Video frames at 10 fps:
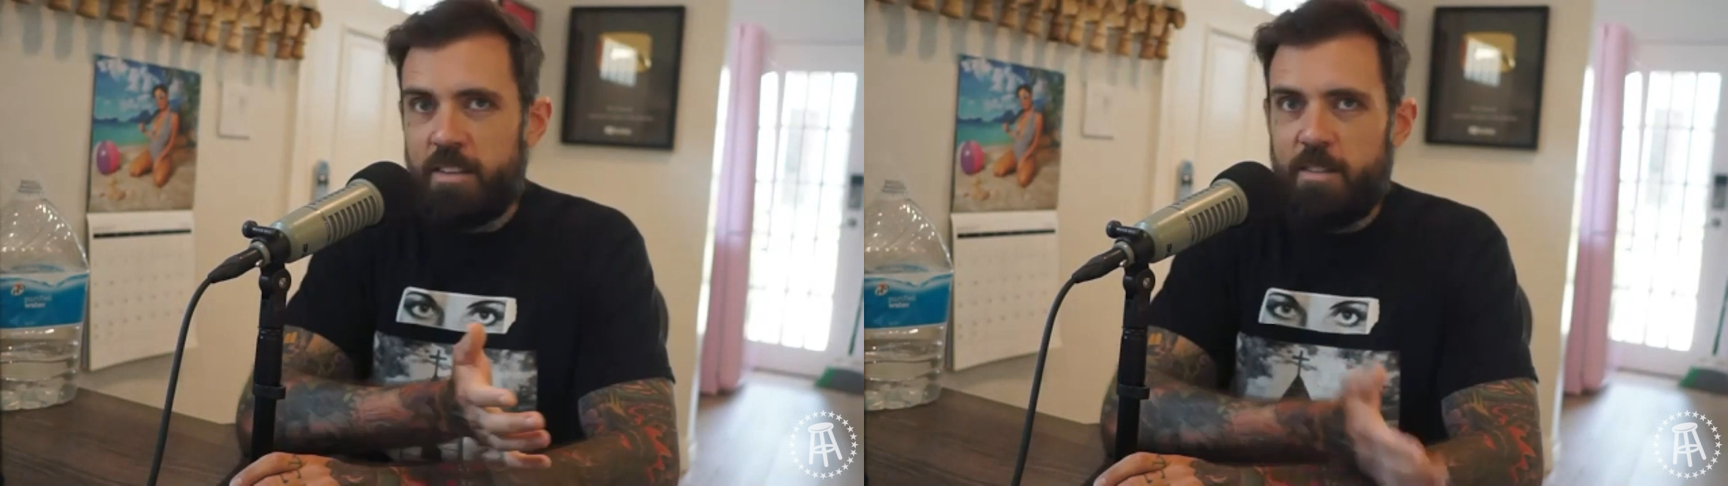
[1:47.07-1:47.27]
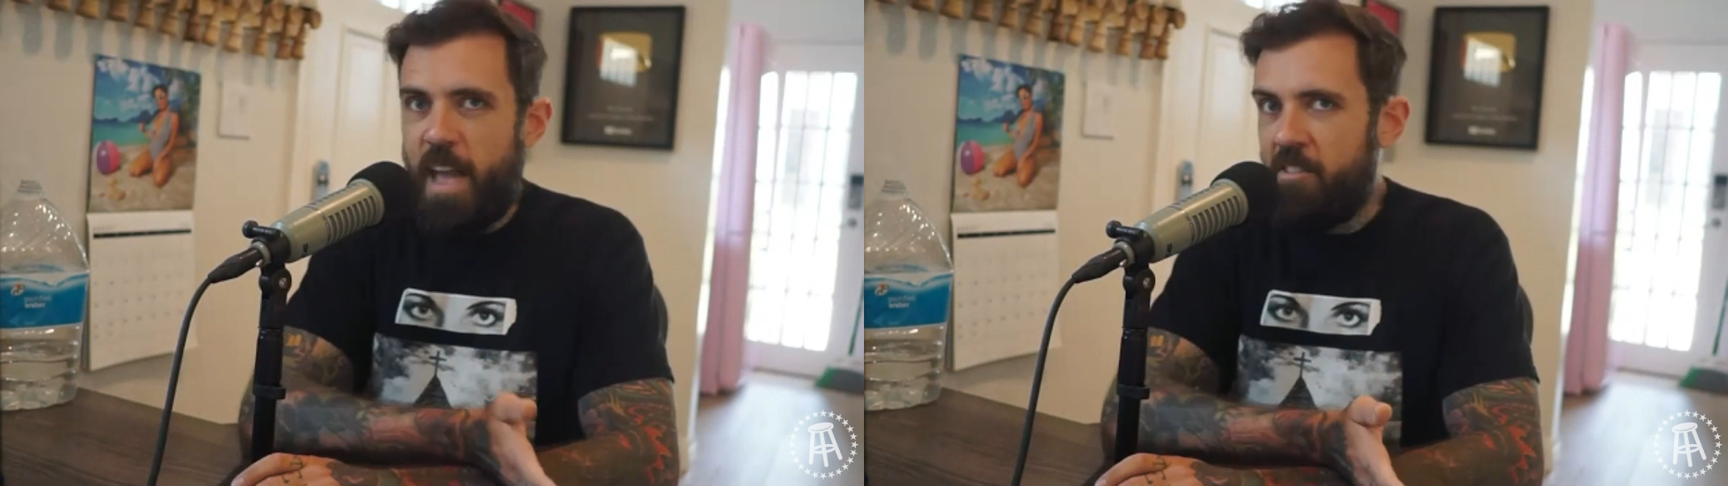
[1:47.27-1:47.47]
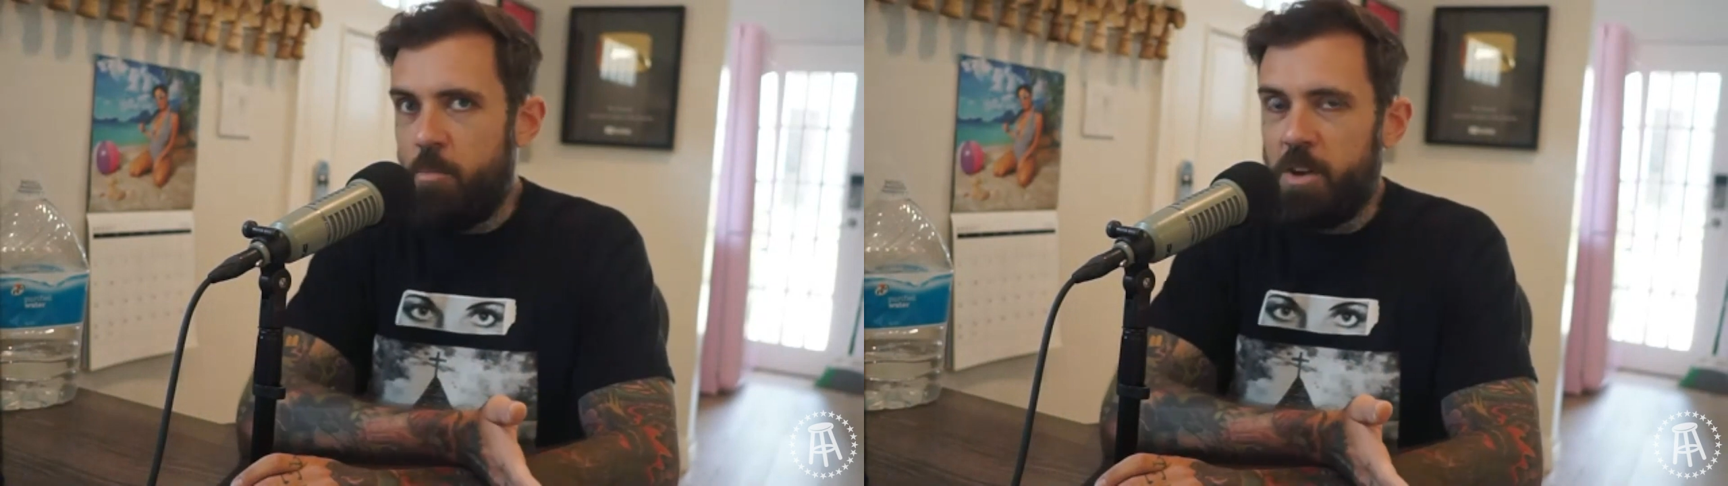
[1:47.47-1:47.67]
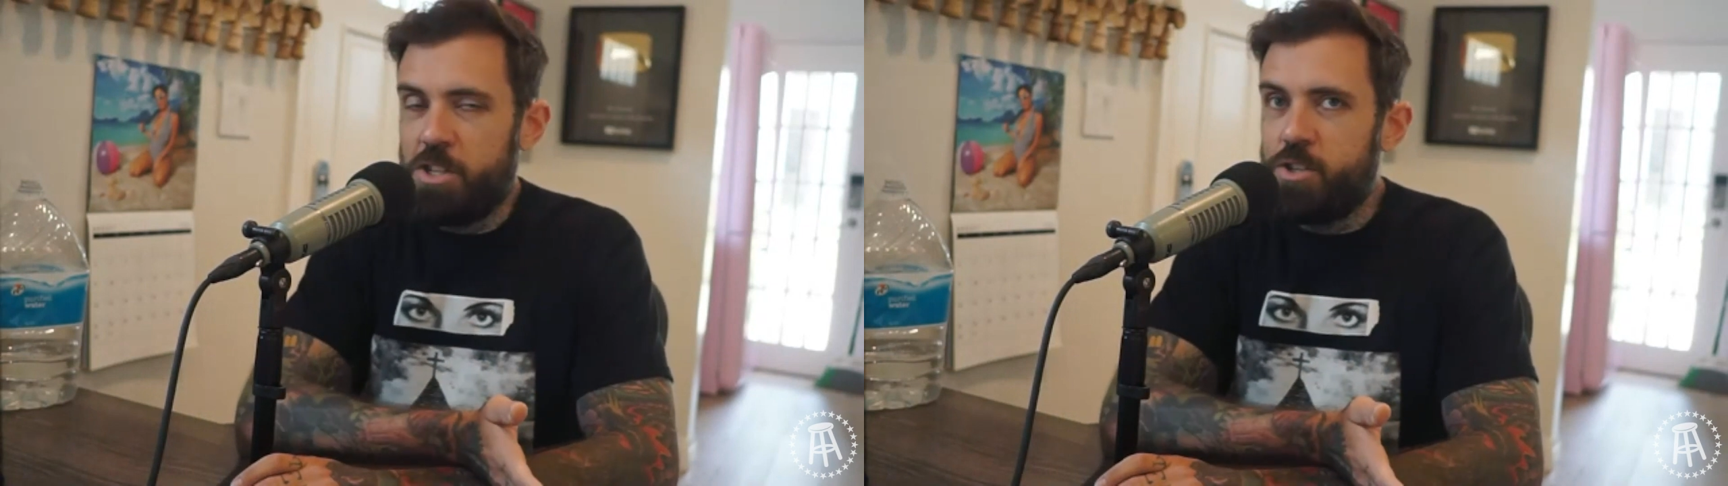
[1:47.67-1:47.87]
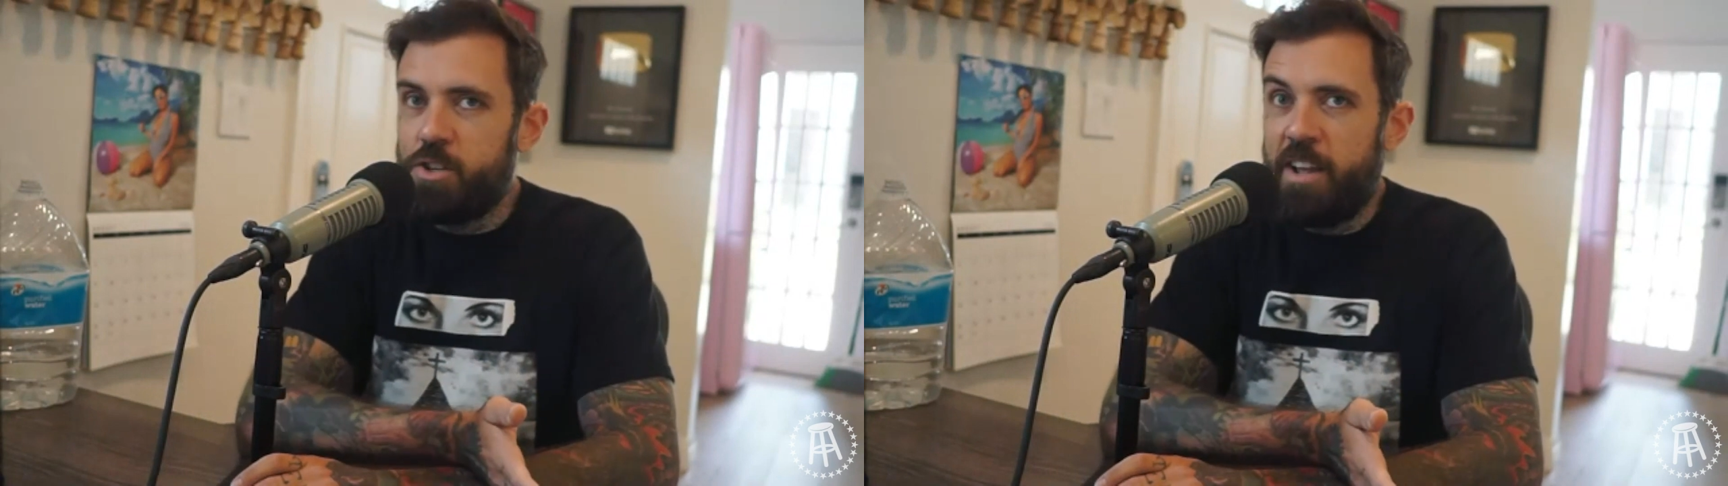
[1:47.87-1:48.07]
have a
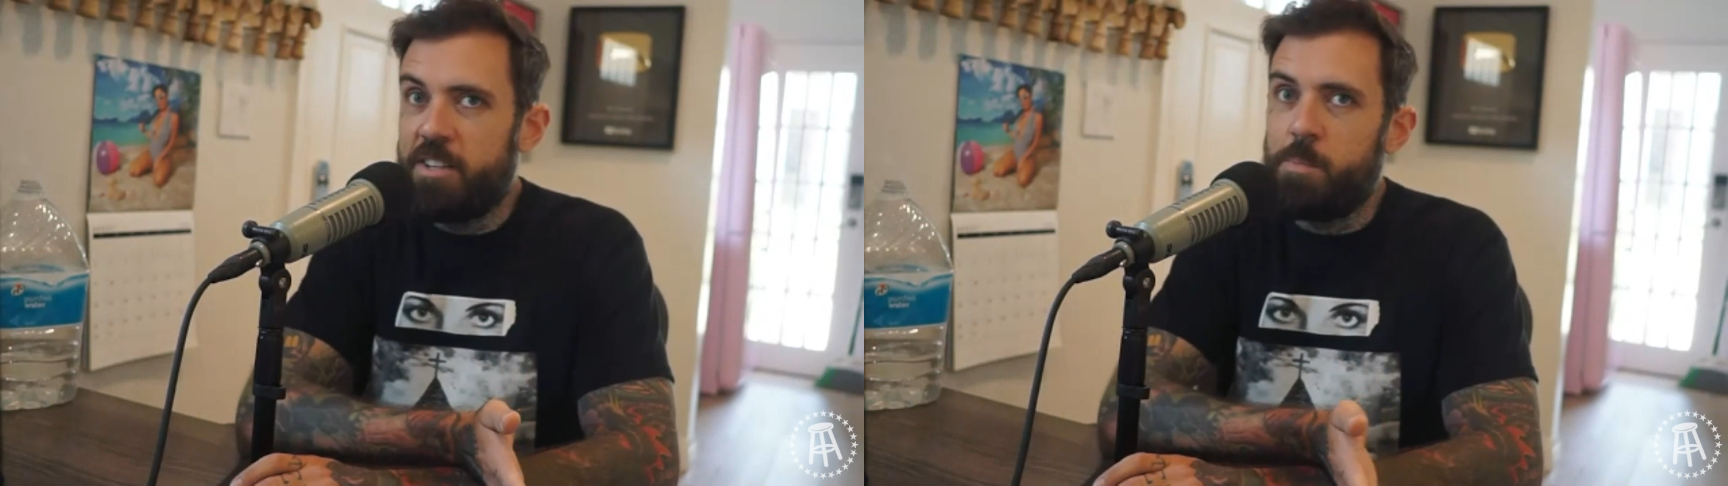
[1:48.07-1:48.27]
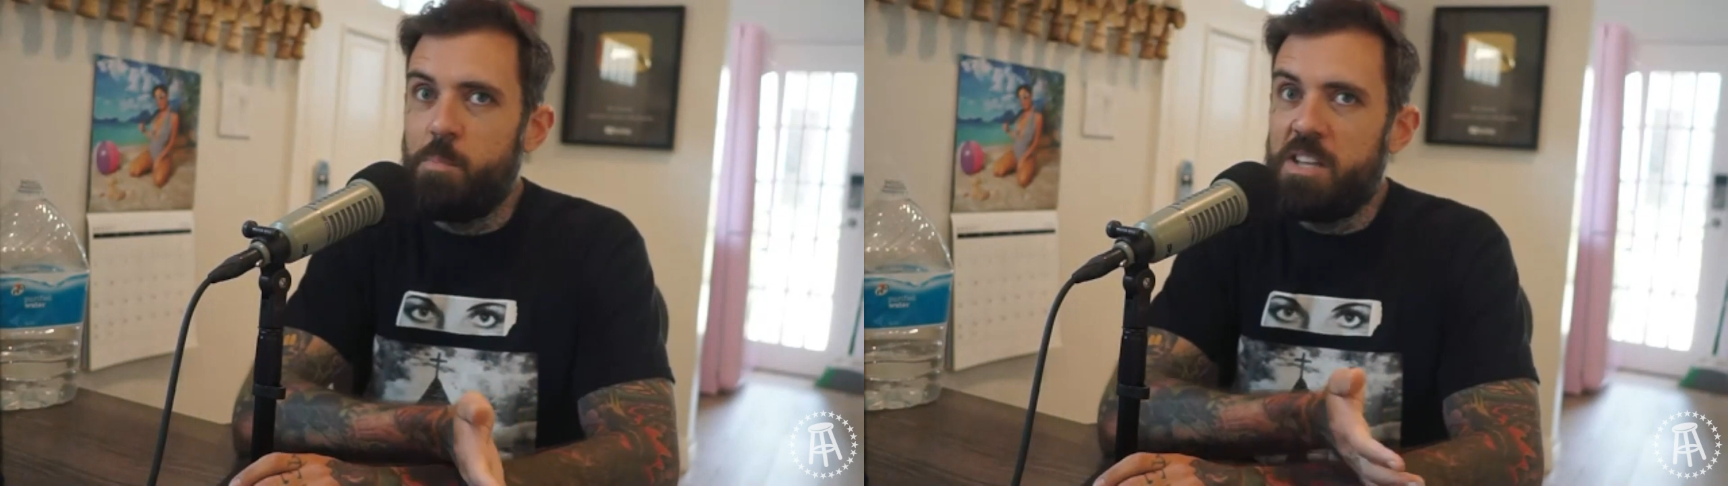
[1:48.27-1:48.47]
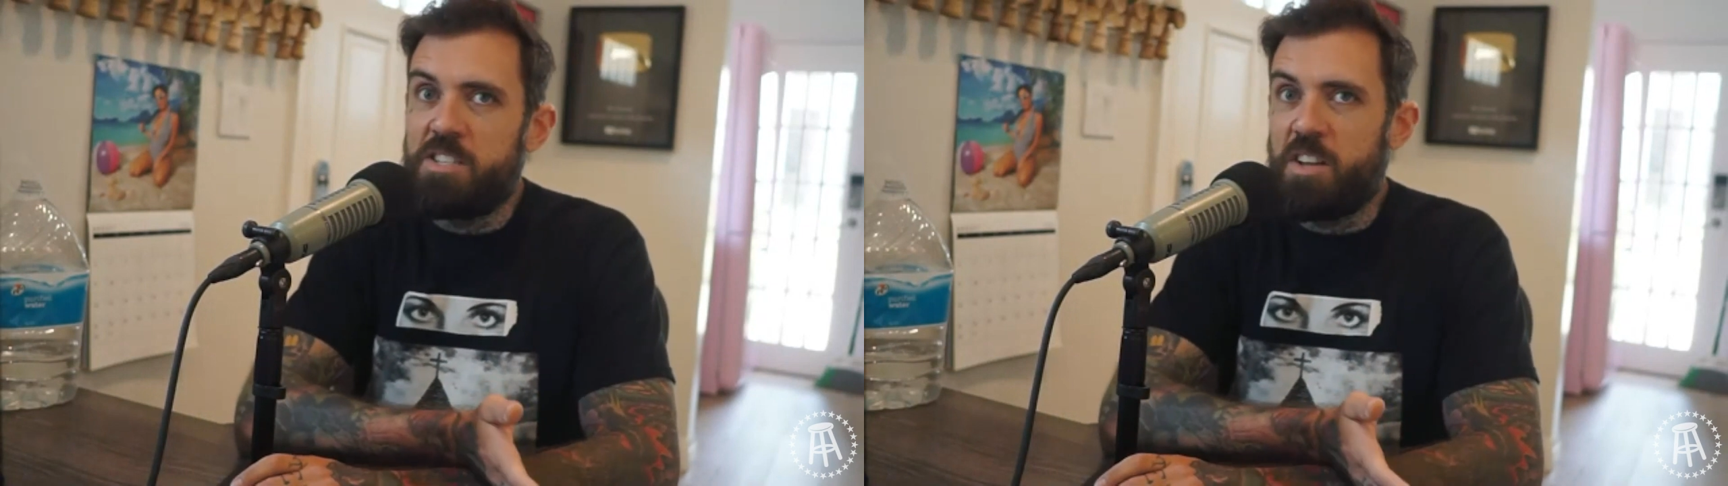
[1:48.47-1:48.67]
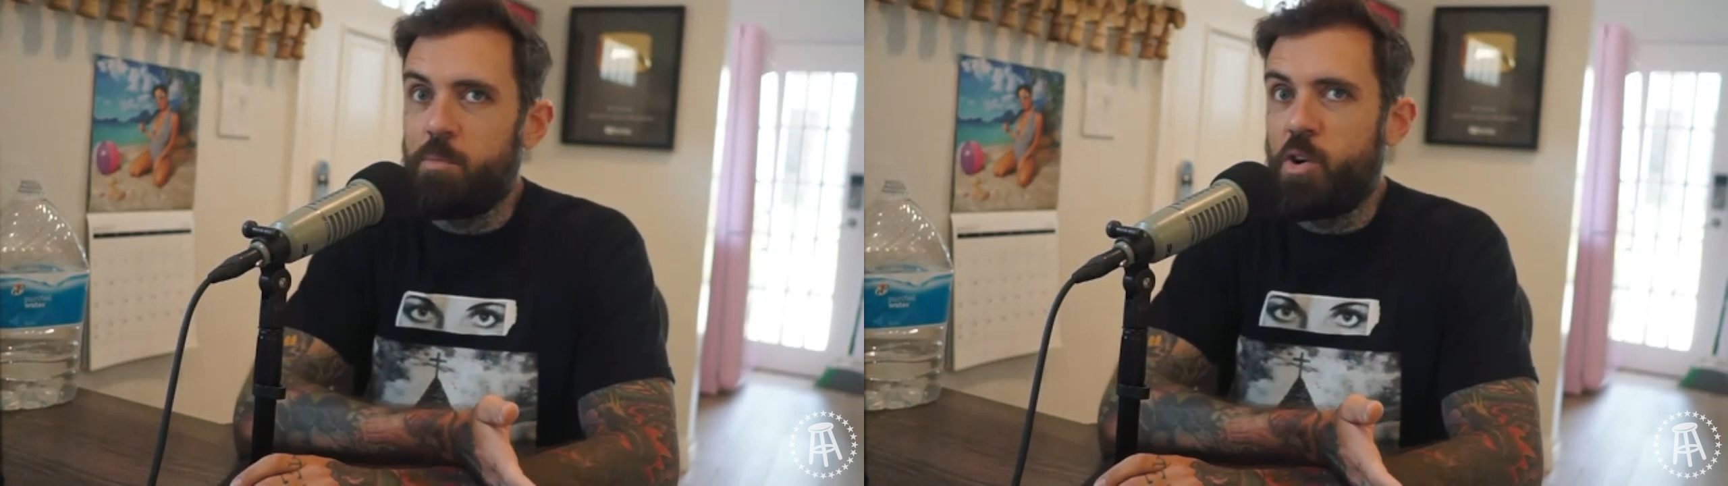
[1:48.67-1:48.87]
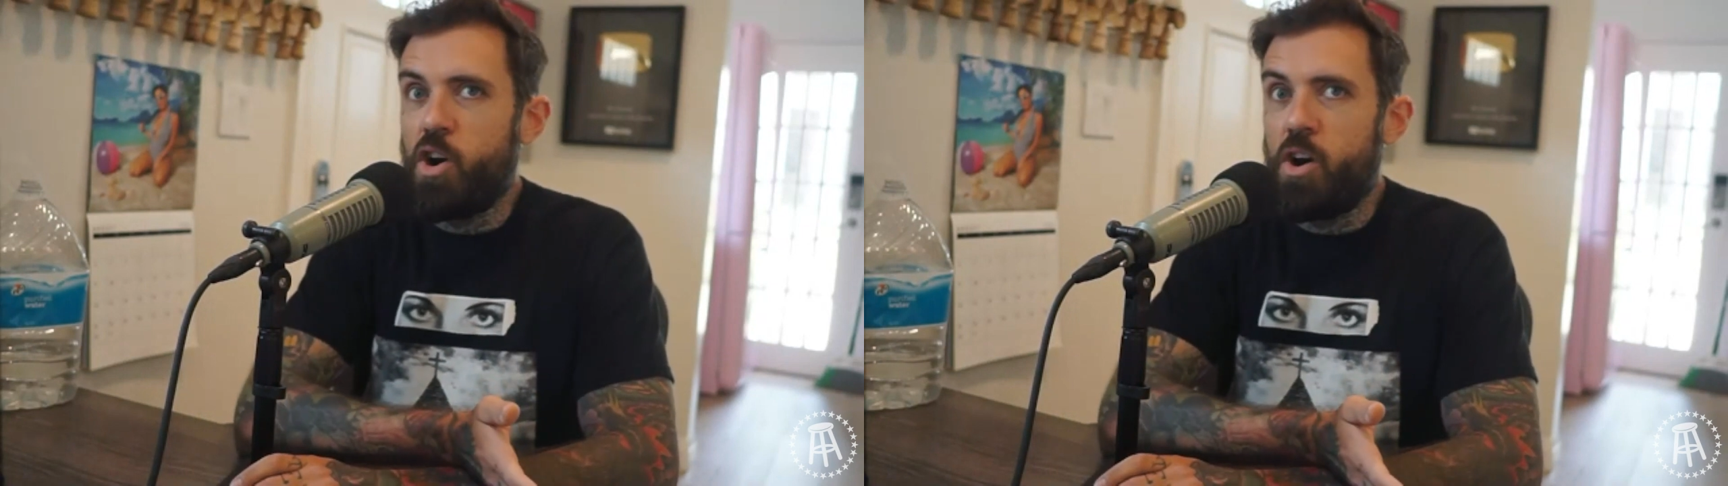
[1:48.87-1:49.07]
bunch of drinks, meet
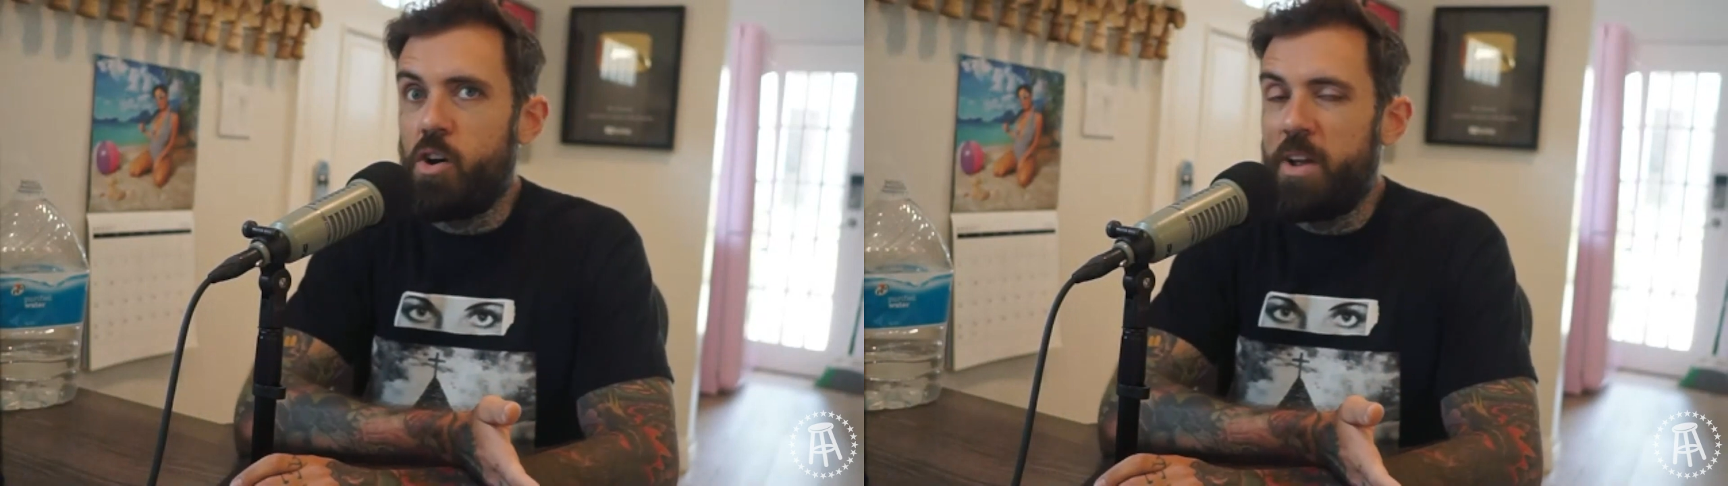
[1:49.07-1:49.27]
some girl.